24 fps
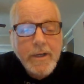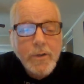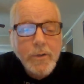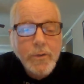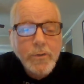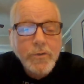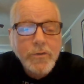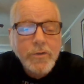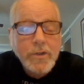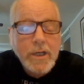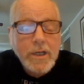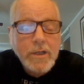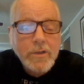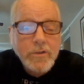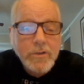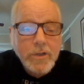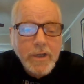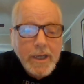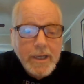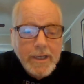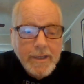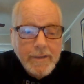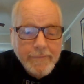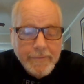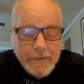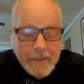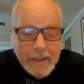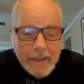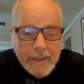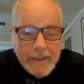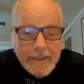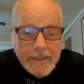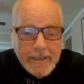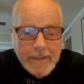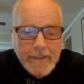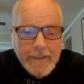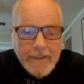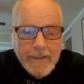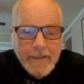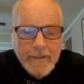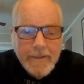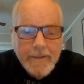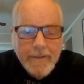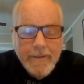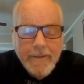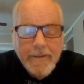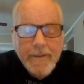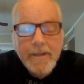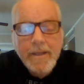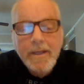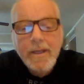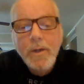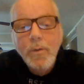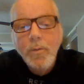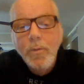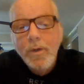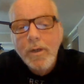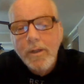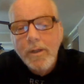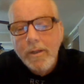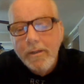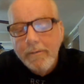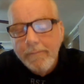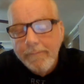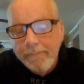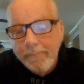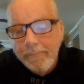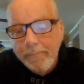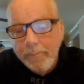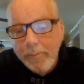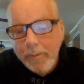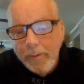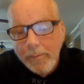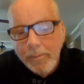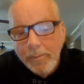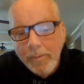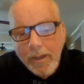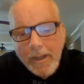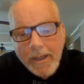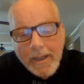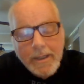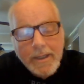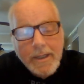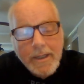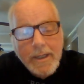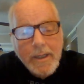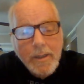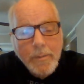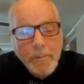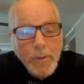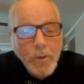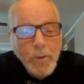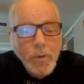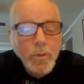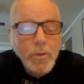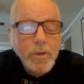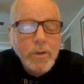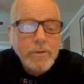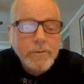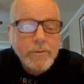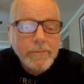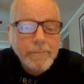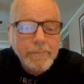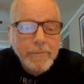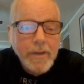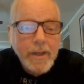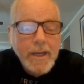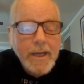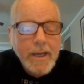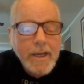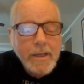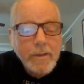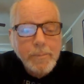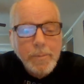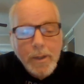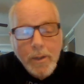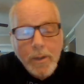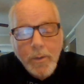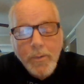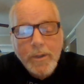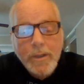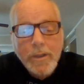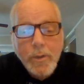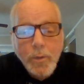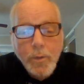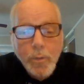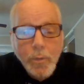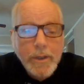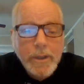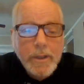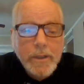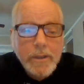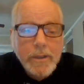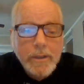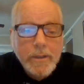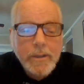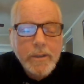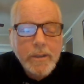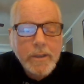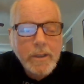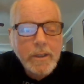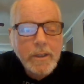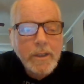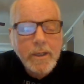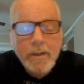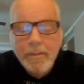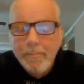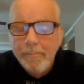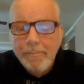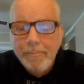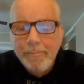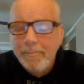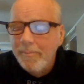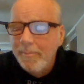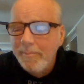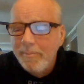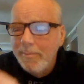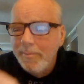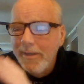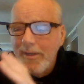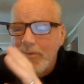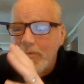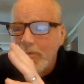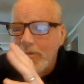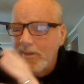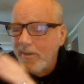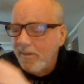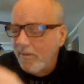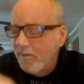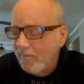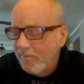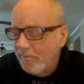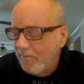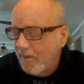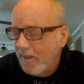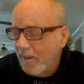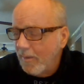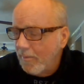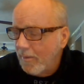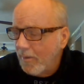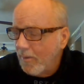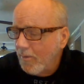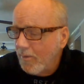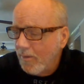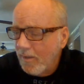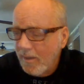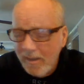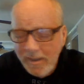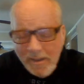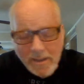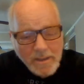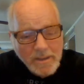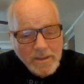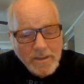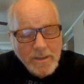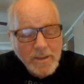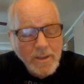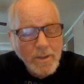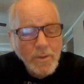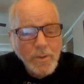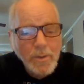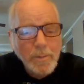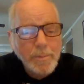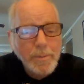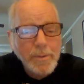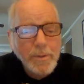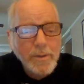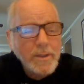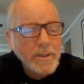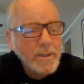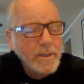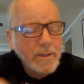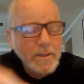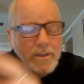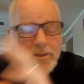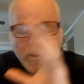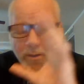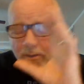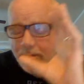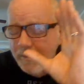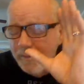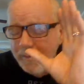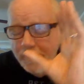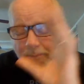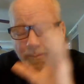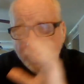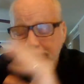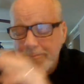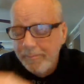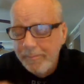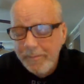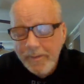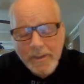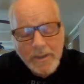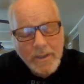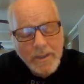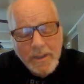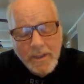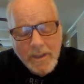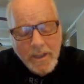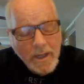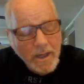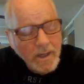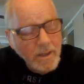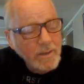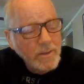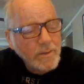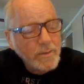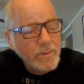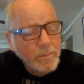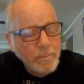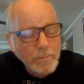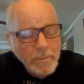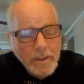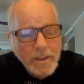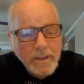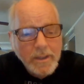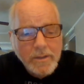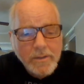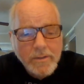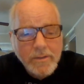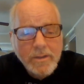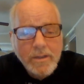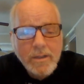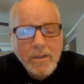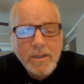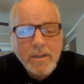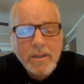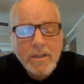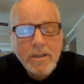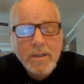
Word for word: out who shot J F K, whether the, we landed on the moon because of flag blowing in the wind. Pick one, keep going on, you know, the political, the, all this mess.